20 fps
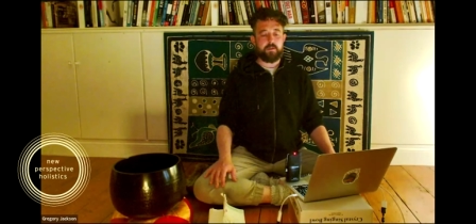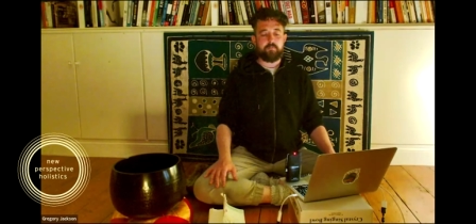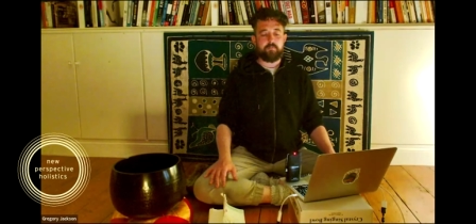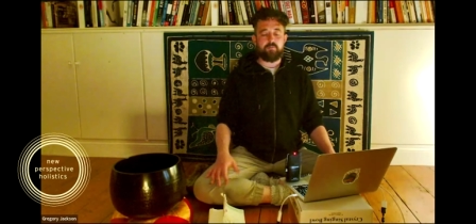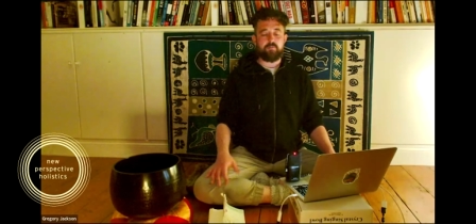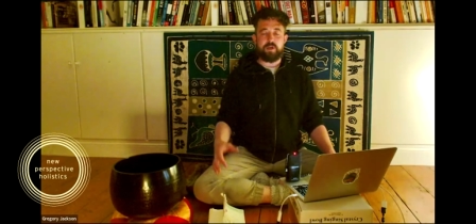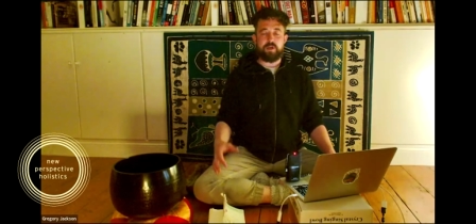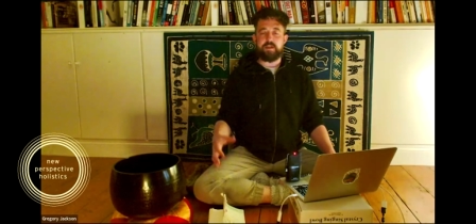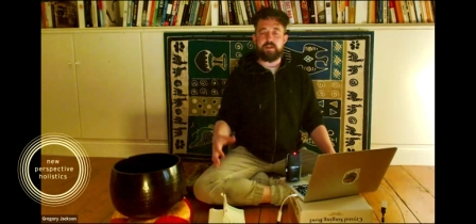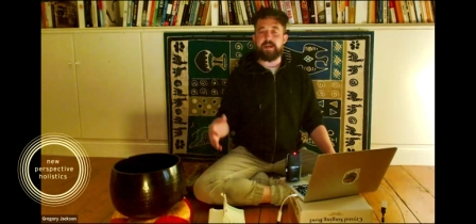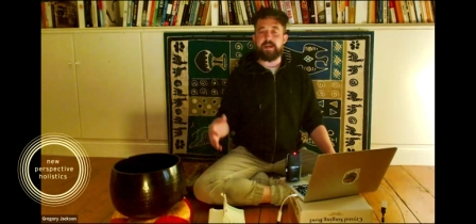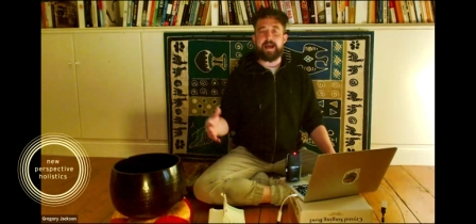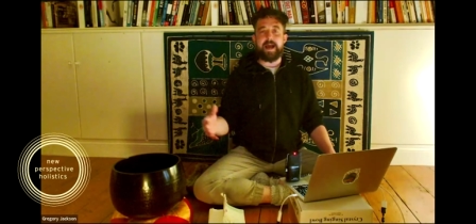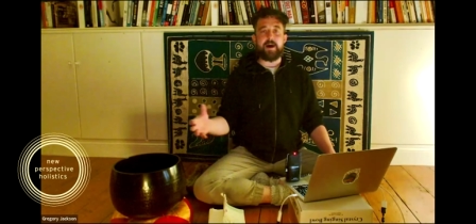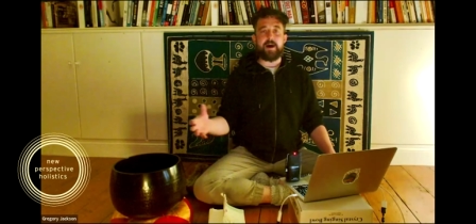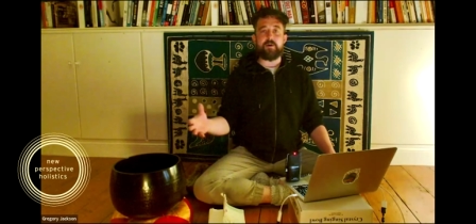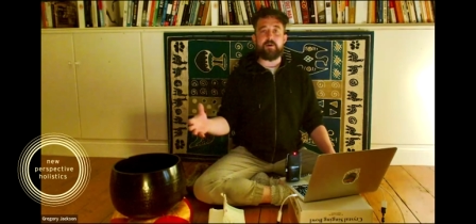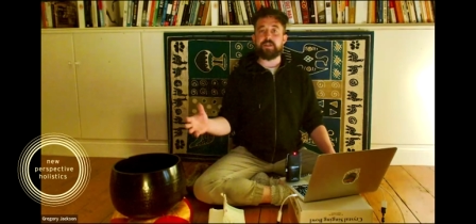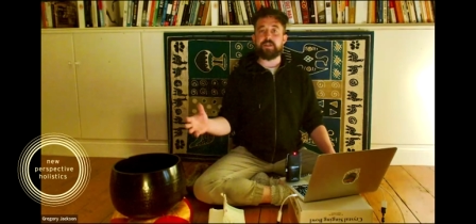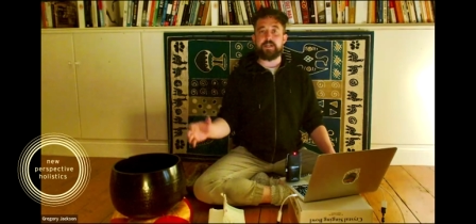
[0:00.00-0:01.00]
Breathing
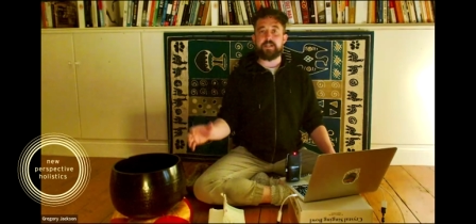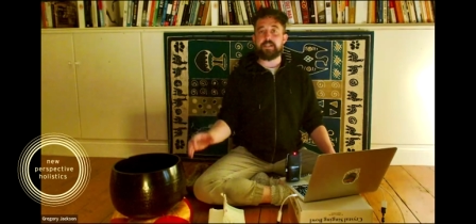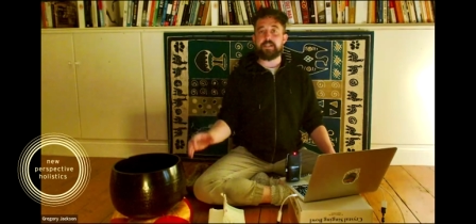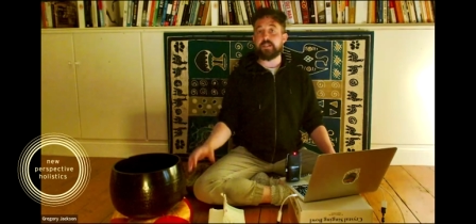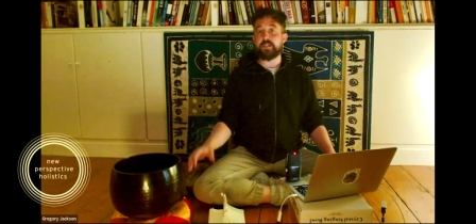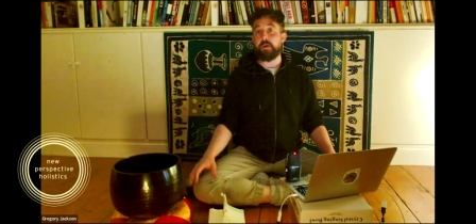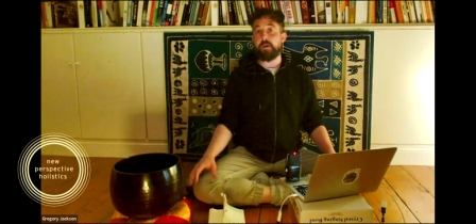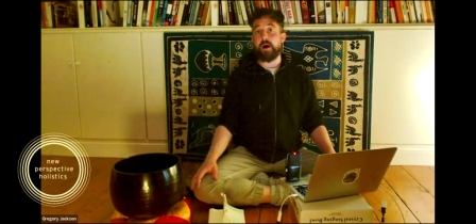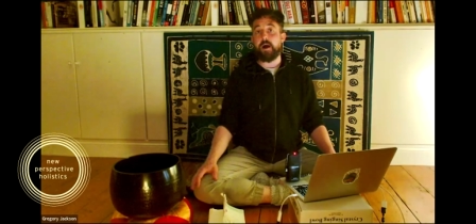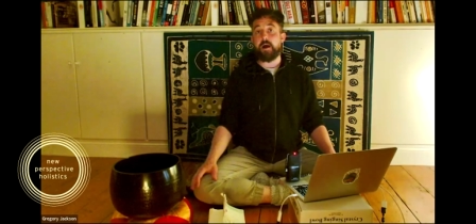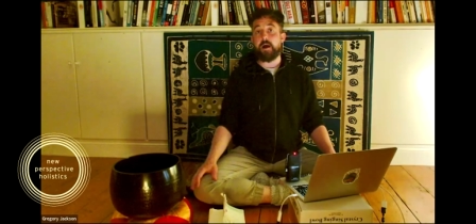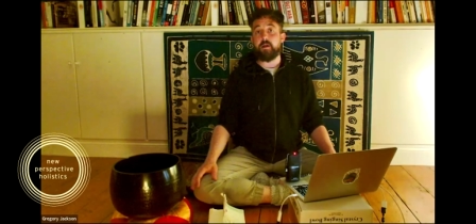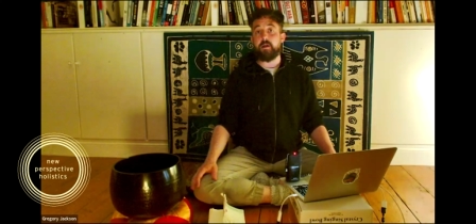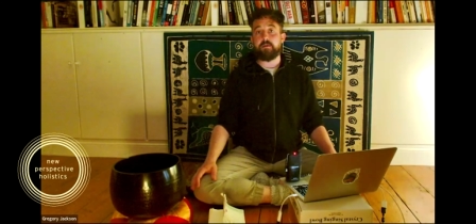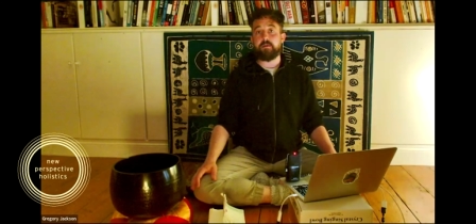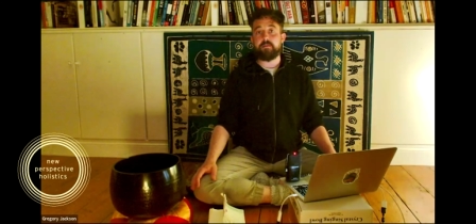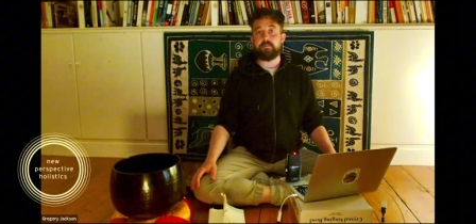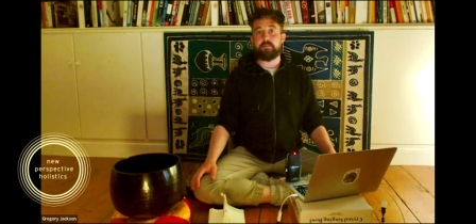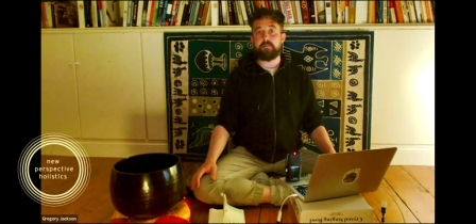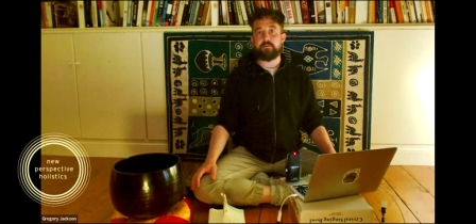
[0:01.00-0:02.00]
out, I smile.
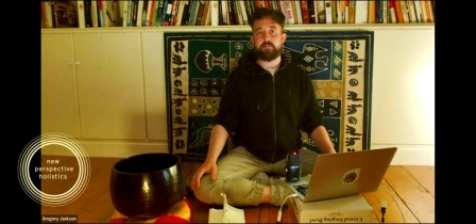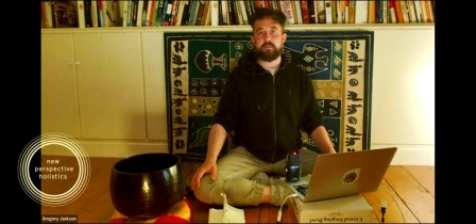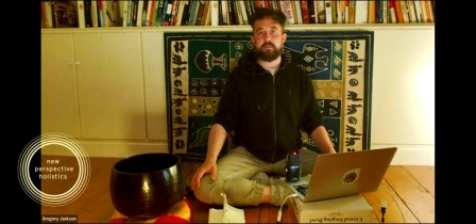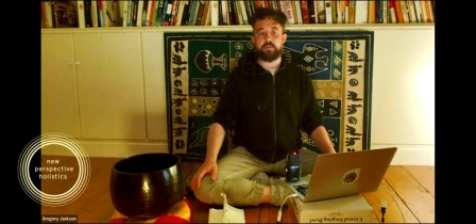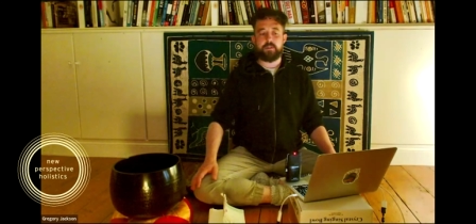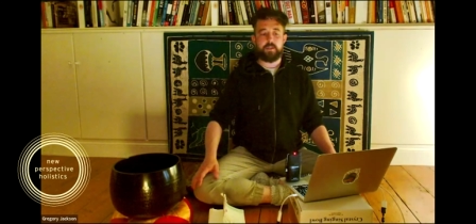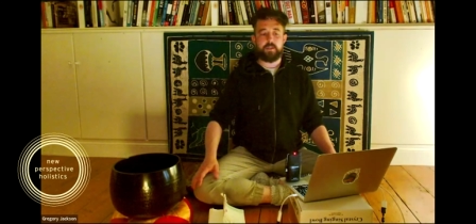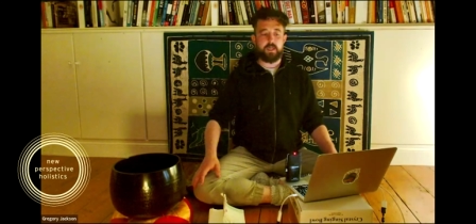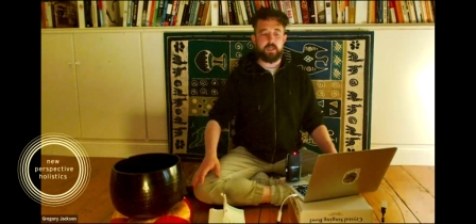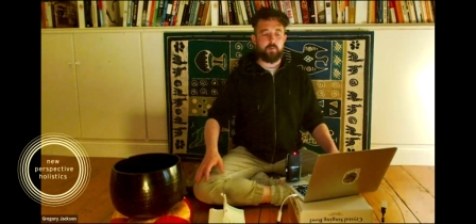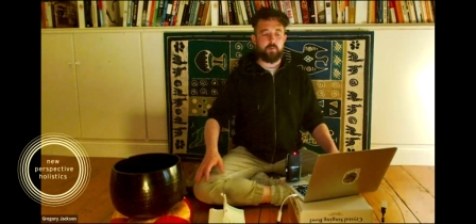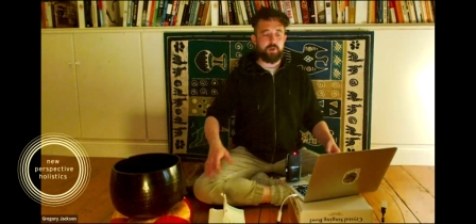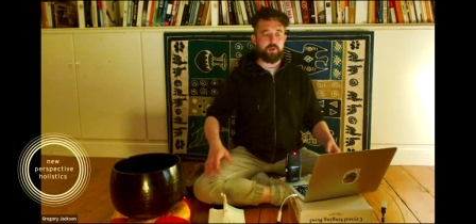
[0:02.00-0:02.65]
And